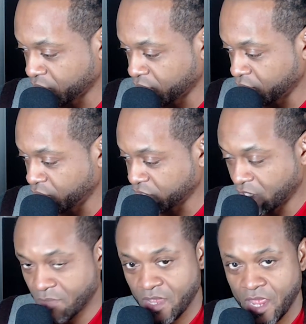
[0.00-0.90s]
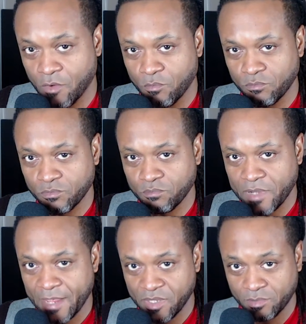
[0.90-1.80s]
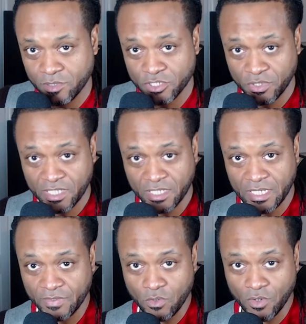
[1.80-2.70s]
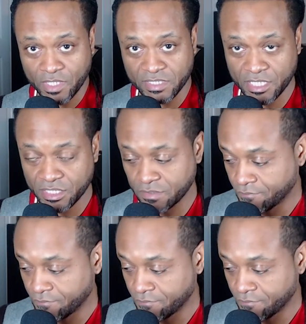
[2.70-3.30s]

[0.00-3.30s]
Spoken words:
we were talking about how black people are treated in the organization.